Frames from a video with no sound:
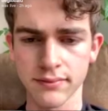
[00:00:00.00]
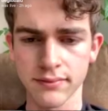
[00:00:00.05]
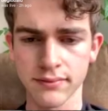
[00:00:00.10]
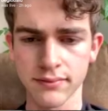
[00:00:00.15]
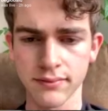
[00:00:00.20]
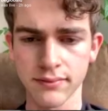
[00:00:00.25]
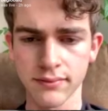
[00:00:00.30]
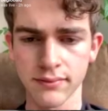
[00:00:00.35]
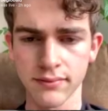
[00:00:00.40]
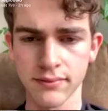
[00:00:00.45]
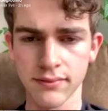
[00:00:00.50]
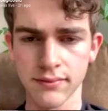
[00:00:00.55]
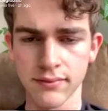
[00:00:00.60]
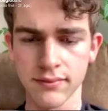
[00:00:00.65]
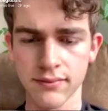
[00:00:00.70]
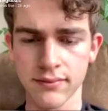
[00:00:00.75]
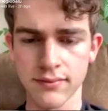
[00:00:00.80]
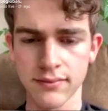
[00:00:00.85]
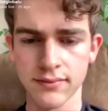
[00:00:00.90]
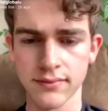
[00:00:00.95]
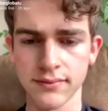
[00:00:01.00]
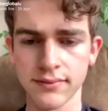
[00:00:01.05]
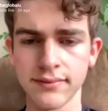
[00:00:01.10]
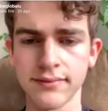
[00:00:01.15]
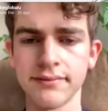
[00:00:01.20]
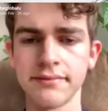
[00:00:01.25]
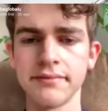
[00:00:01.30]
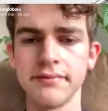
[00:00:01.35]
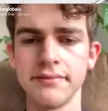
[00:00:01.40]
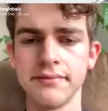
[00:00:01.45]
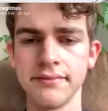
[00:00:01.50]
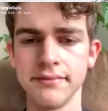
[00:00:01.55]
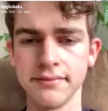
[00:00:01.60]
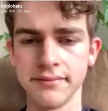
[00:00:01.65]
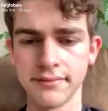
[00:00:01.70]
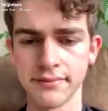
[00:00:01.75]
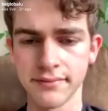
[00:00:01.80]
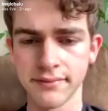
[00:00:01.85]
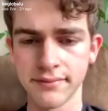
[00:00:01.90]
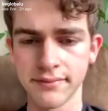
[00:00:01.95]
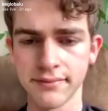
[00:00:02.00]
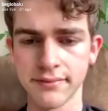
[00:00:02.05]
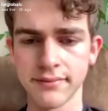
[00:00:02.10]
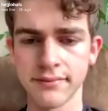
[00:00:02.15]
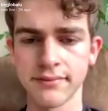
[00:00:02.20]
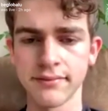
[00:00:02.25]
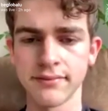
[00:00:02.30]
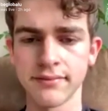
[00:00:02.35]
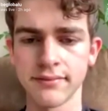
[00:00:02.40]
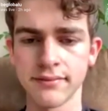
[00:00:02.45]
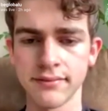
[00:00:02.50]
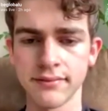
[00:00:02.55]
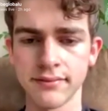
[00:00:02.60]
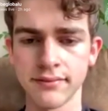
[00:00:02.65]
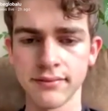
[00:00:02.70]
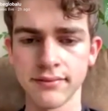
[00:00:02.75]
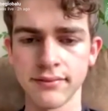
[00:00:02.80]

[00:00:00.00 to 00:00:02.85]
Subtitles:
The person shown says nothing.